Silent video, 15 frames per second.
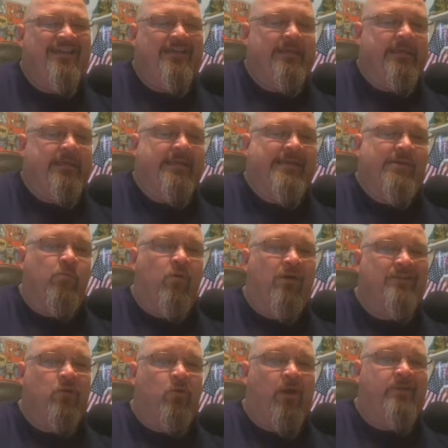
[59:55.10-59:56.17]
it
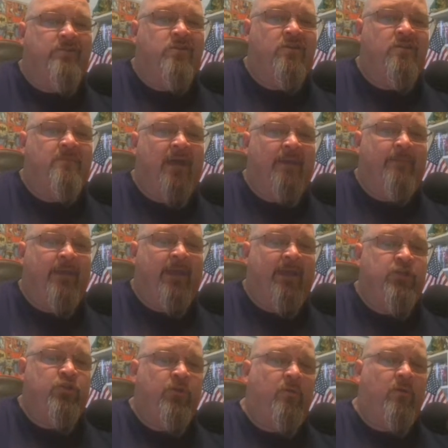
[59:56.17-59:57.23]
wasn't quite as good in my opinion. I
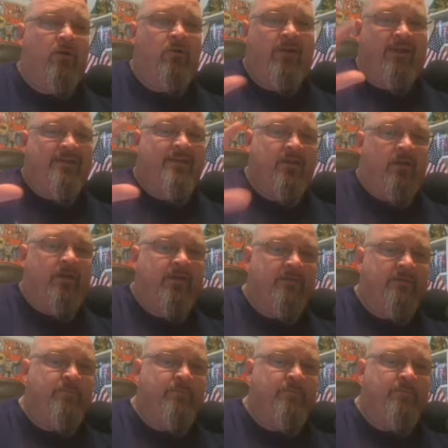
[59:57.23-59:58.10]
enjoyed what Grant did on it.